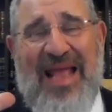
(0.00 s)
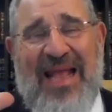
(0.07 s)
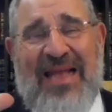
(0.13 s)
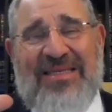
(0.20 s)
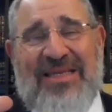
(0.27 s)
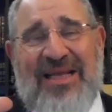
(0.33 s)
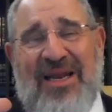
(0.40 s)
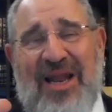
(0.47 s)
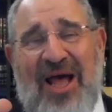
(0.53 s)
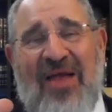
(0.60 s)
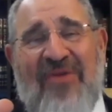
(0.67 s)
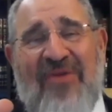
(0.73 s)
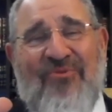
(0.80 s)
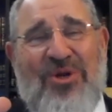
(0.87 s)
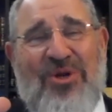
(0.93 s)
is a
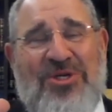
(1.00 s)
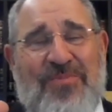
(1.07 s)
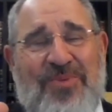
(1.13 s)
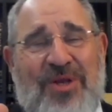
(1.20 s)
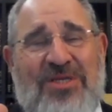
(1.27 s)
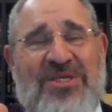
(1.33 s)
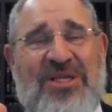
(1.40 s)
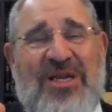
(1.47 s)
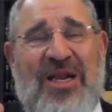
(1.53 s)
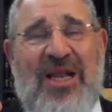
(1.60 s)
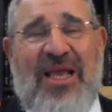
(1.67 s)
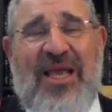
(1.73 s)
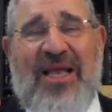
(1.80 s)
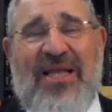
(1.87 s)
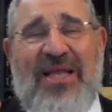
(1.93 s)
life which a person
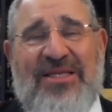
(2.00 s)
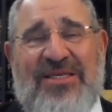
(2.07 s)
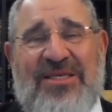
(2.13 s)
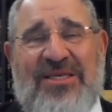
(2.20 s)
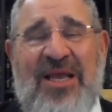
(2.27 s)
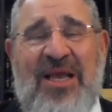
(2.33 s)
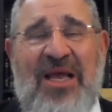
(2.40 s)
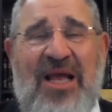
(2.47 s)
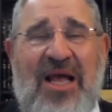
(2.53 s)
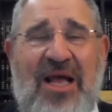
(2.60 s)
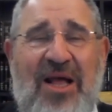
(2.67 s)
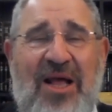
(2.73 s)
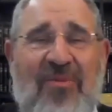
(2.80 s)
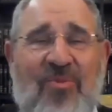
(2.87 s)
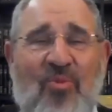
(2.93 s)
leads
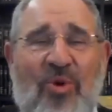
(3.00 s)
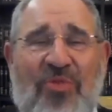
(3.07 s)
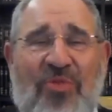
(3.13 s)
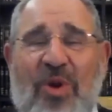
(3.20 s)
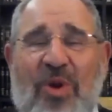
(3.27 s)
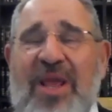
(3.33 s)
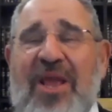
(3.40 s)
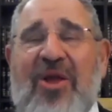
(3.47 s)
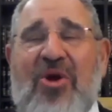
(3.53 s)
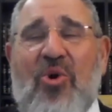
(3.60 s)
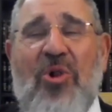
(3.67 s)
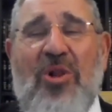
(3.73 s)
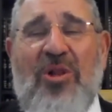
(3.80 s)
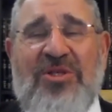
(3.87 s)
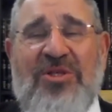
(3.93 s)
with what he
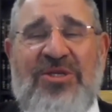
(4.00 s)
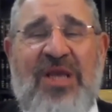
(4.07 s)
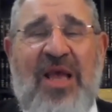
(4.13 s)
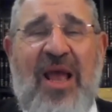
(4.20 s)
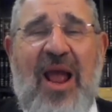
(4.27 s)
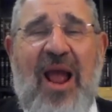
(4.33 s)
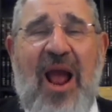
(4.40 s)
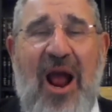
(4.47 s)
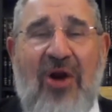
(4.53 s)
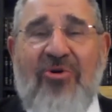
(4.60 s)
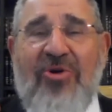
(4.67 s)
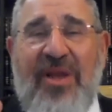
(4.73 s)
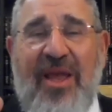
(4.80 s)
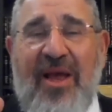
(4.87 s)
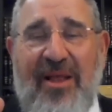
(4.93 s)
calls
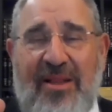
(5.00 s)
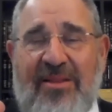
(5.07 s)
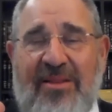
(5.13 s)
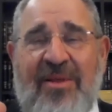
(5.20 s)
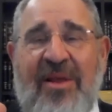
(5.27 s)
hergel.